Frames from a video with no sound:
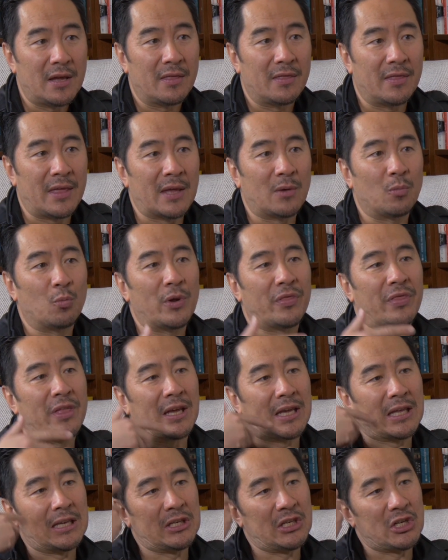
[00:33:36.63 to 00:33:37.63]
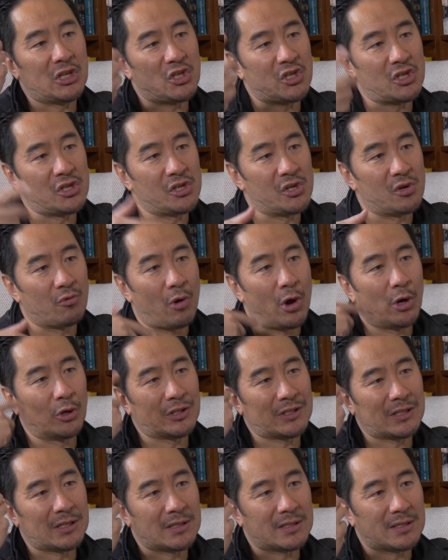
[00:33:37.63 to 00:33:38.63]
than with their conditioned
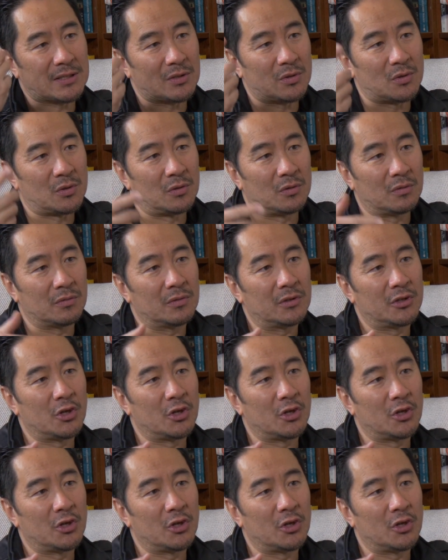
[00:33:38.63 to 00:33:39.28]
neurosis or